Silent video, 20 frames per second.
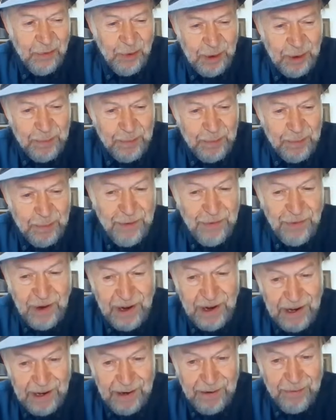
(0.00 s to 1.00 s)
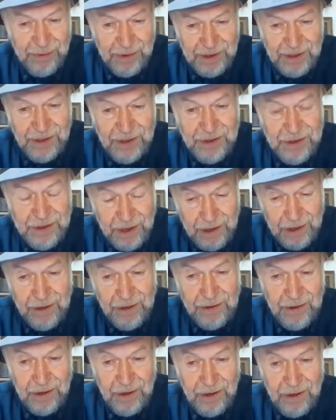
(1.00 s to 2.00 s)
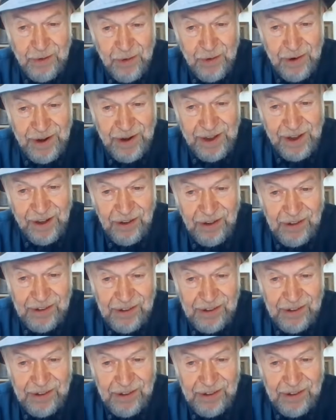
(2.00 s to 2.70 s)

1.5 is deader than a doornail,